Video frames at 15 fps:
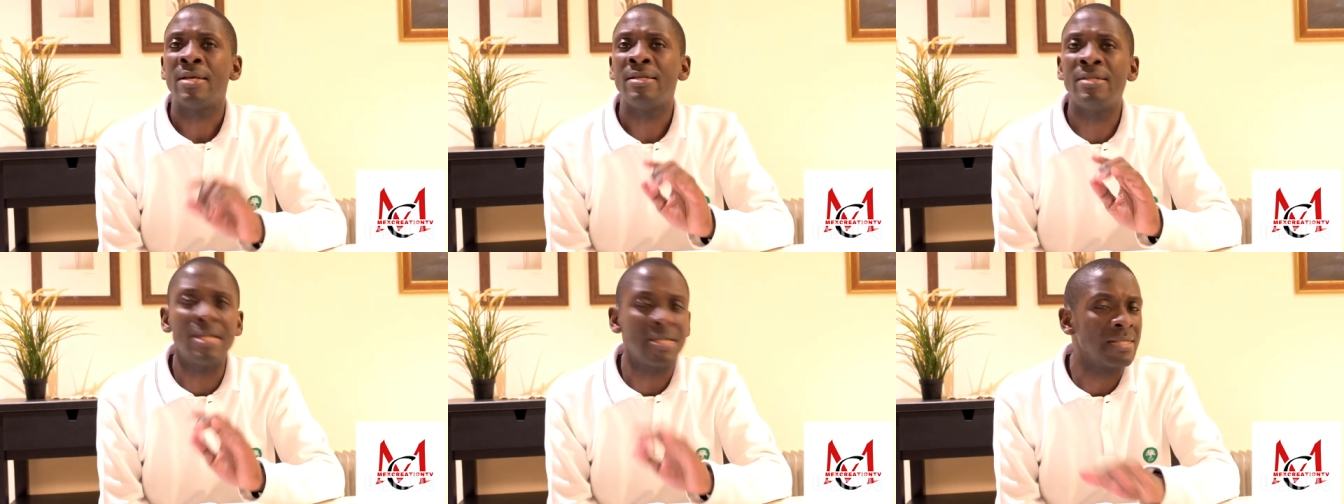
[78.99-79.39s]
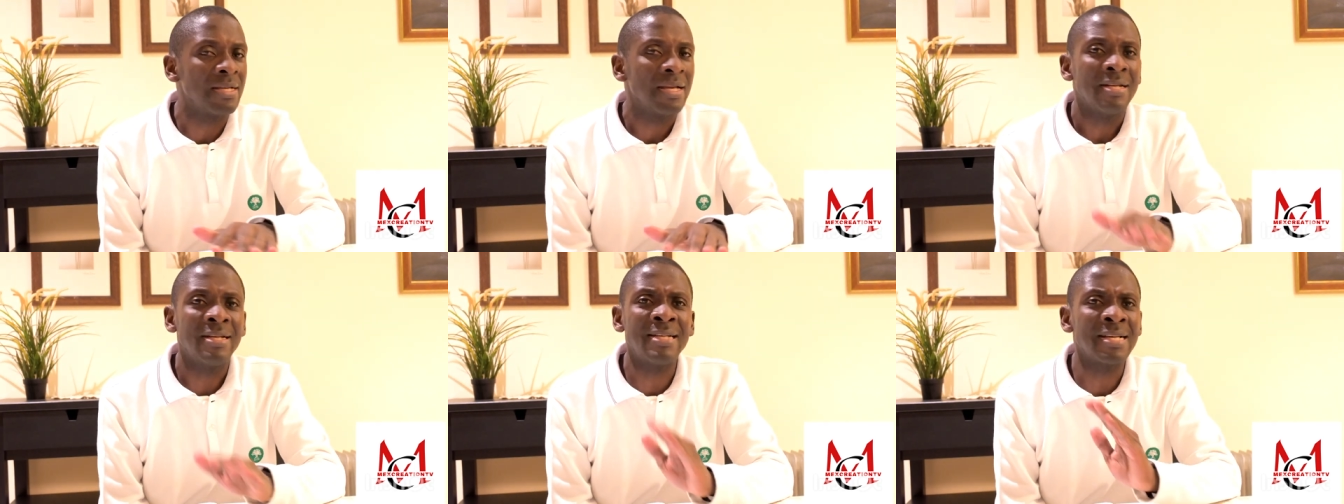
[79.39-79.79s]
Yes,
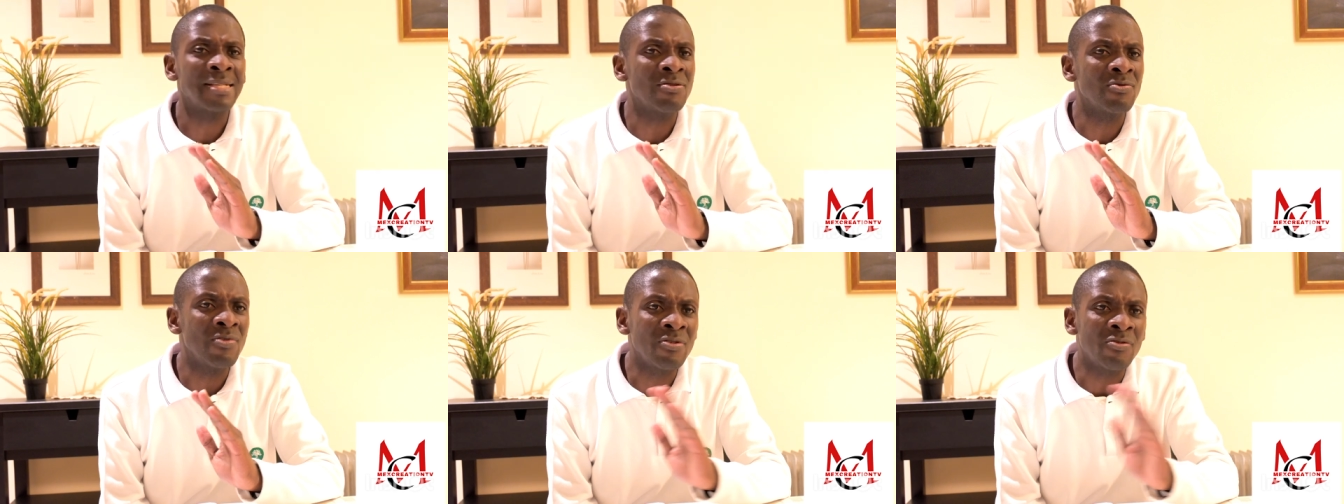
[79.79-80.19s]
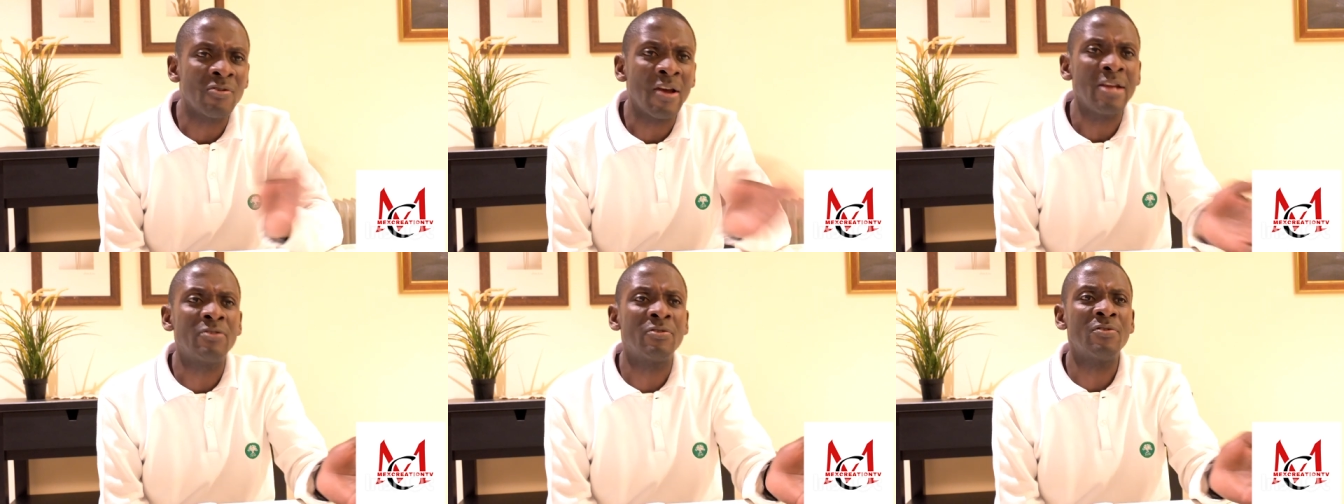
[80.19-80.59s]
let us not
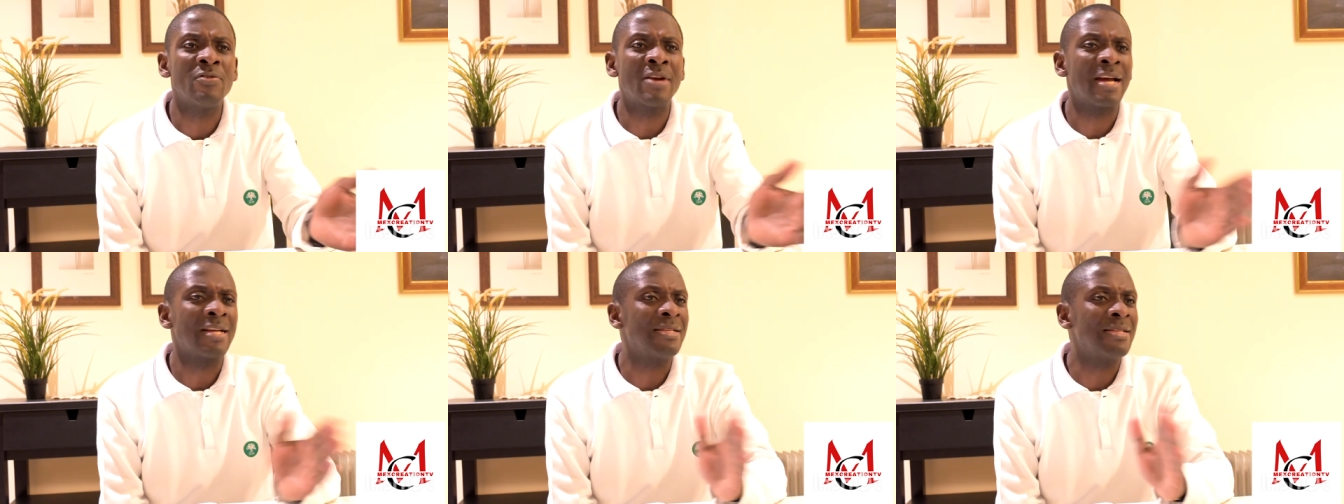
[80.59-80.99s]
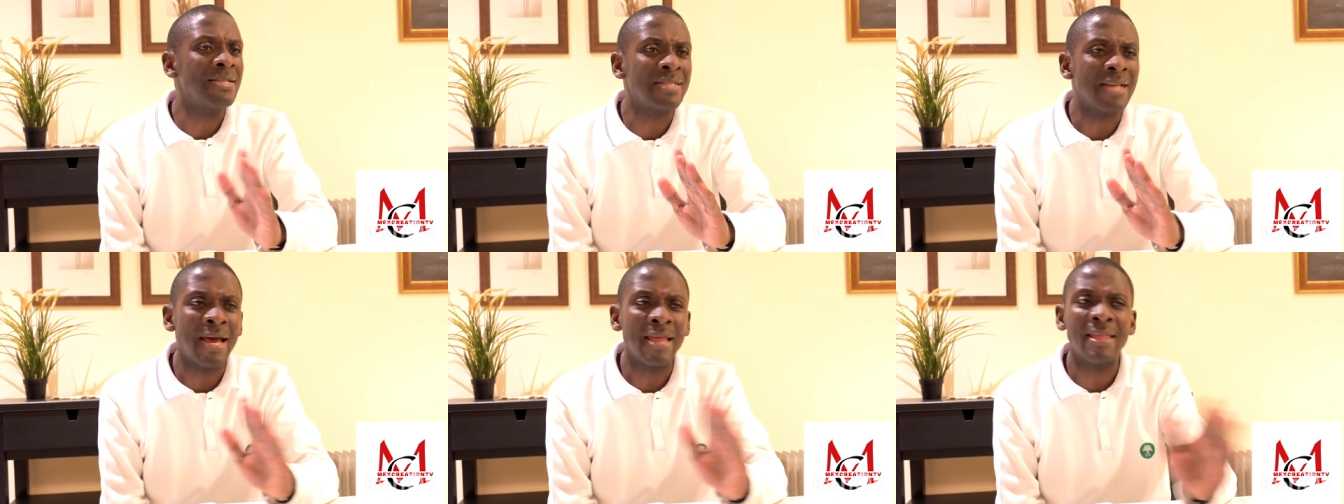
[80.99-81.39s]
try to look at
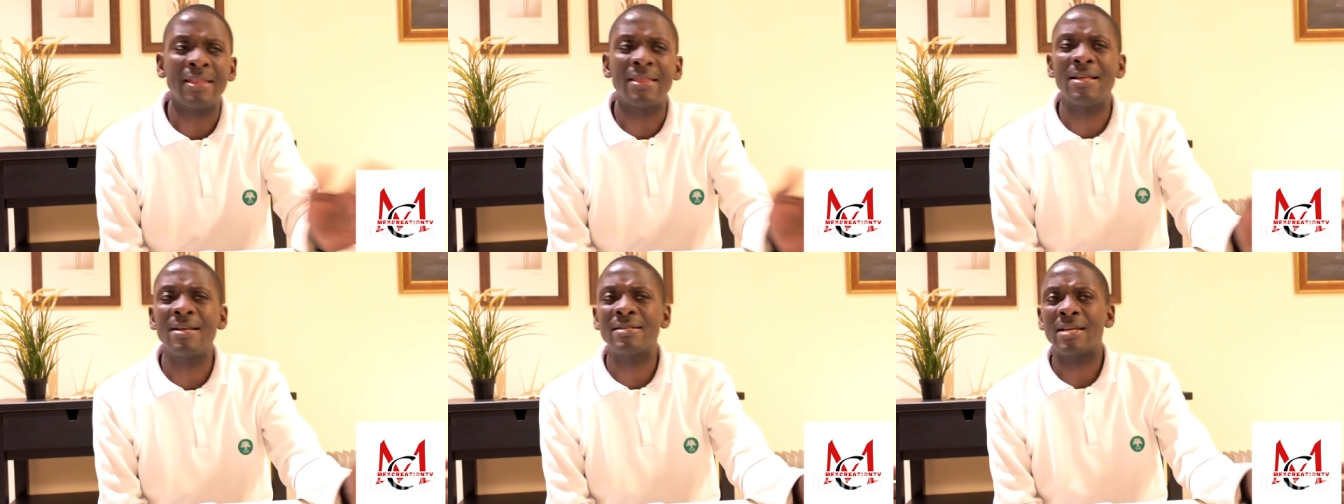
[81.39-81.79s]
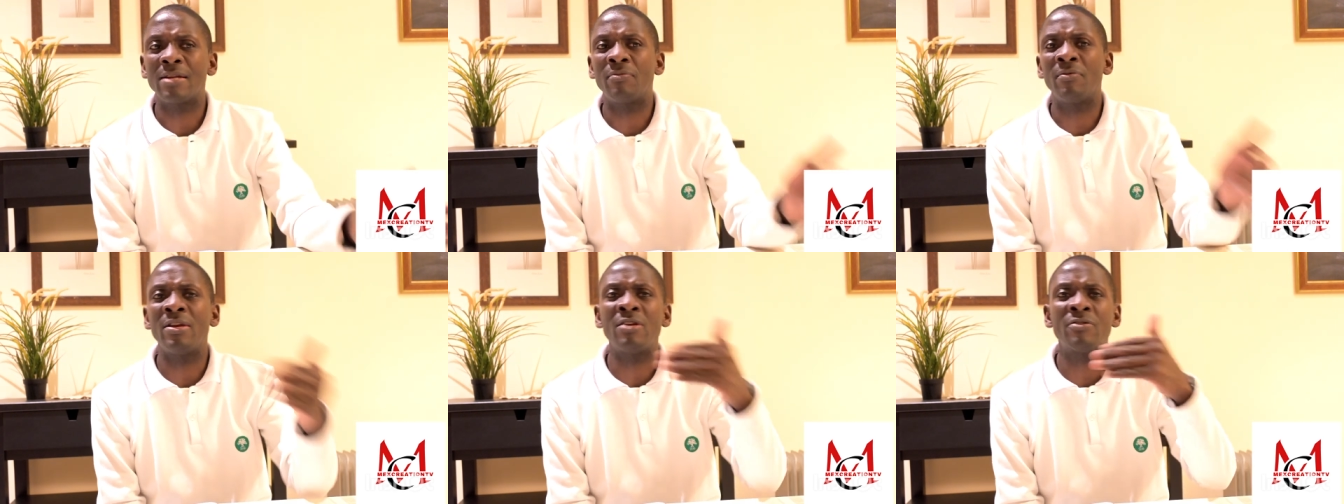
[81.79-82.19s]
these other things that
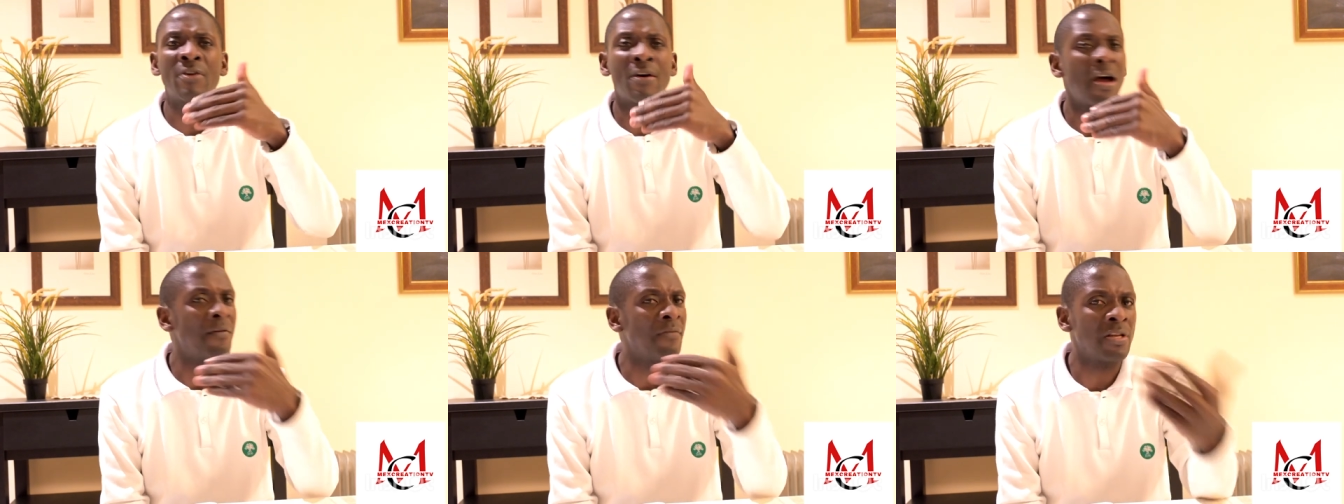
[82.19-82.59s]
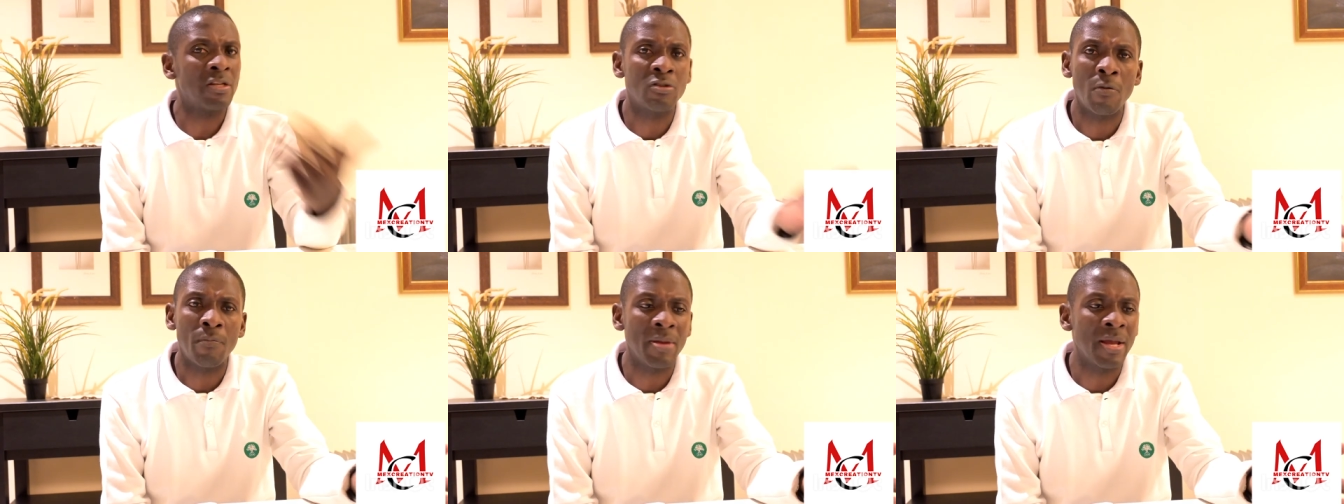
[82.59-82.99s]
we need to have the
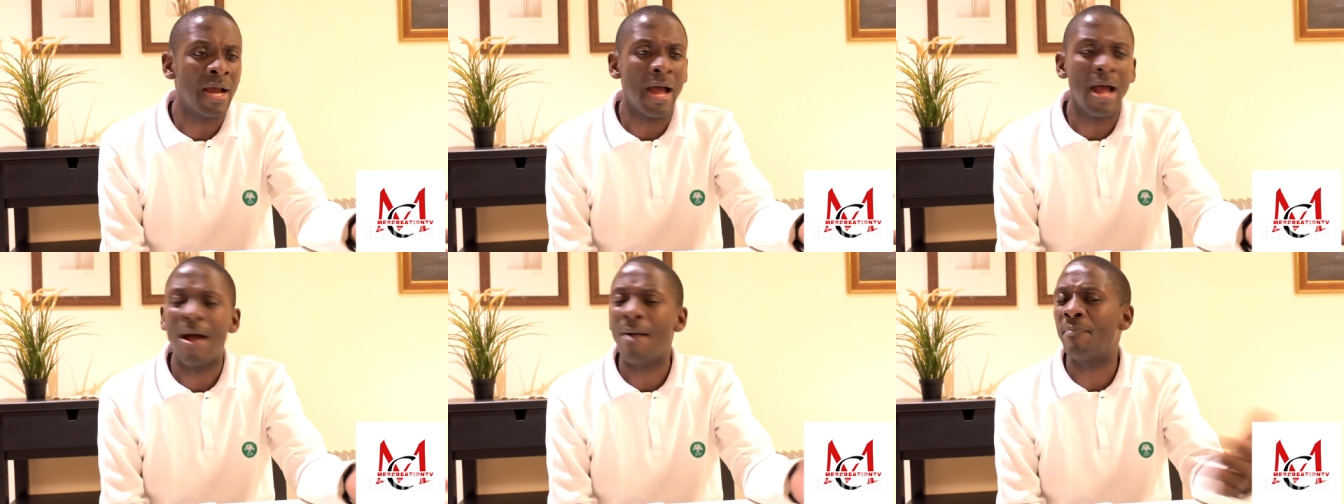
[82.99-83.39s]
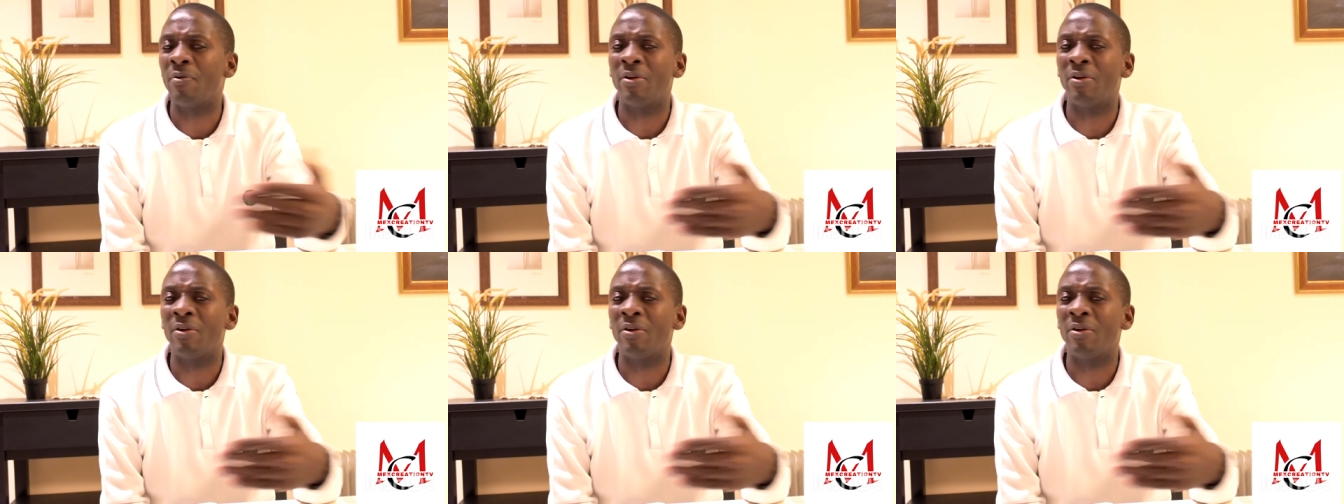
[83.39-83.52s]
shopping app,